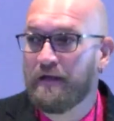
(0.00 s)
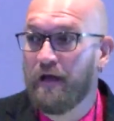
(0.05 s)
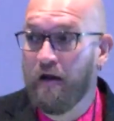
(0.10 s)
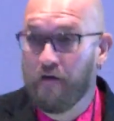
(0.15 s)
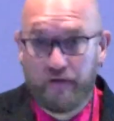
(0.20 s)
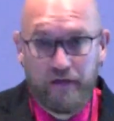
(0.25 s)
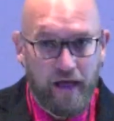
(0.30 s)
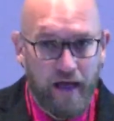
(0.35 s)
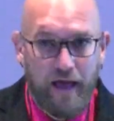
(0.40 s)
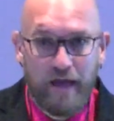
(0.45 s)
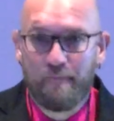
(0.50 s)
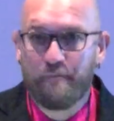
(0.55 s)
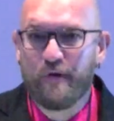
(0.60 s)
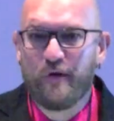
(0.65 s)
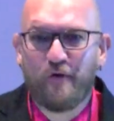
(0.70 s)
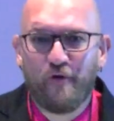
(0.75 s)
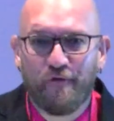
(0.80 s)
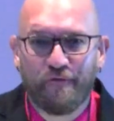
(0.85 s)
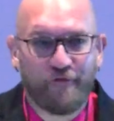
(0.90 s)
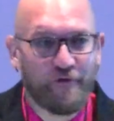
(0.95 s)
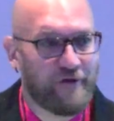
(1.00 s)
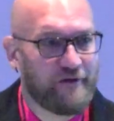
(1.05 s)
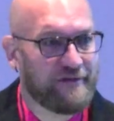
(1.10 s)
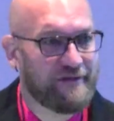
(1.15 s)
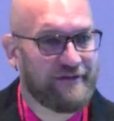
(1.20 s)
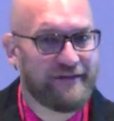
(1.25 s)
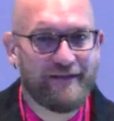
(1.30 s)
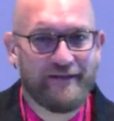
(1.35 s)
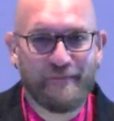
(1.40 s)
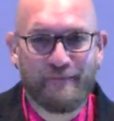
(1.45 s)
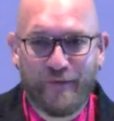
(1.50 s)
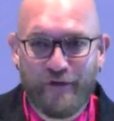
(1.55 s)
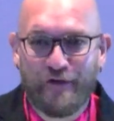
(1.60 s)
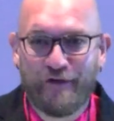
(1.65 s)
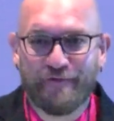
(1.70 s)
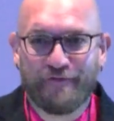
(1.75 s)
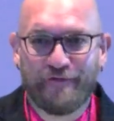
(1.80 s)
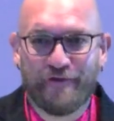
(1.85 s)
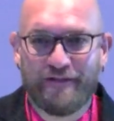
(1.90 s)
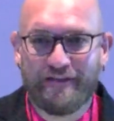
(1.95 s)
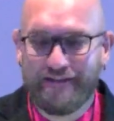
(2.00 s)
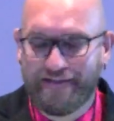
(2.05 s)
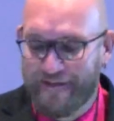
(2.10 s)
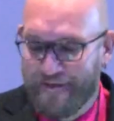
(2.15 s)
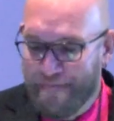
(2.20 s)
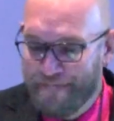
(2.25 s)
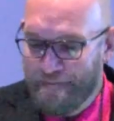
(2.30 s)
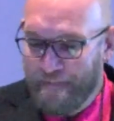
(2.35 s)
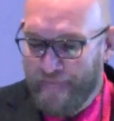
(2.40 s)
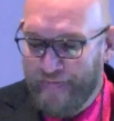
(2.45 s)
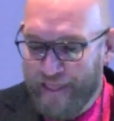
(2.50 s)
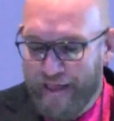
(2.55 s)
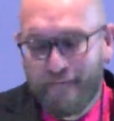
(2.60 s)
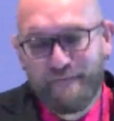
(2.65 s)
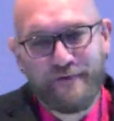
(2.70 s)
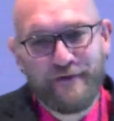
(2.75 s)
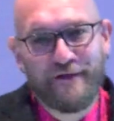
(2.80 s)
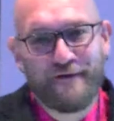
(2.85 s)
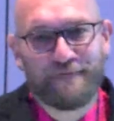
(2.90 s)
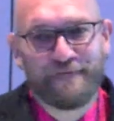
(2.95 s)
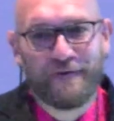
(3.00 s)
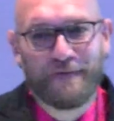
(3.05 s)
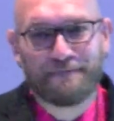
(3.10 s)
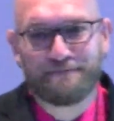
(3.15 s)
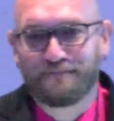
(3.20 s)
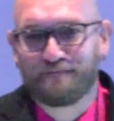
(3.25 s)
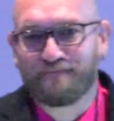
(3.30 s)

Okay, beautiful, beautiful, beautiful.